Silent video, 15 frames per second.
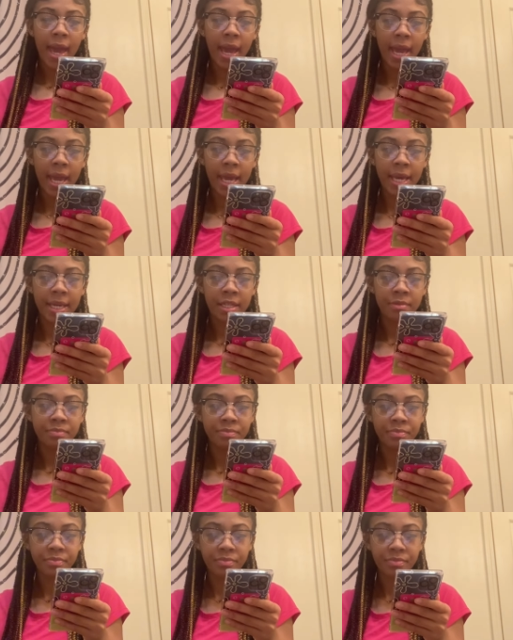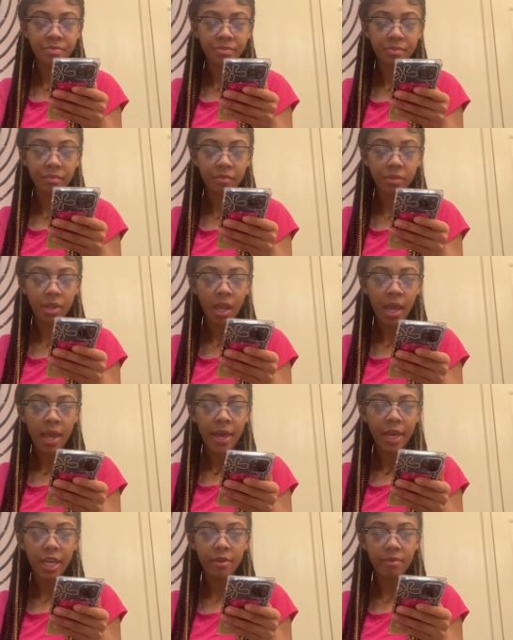And
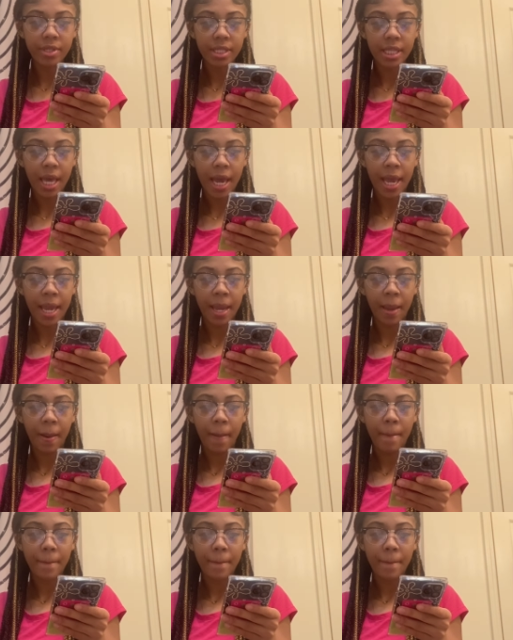he was like,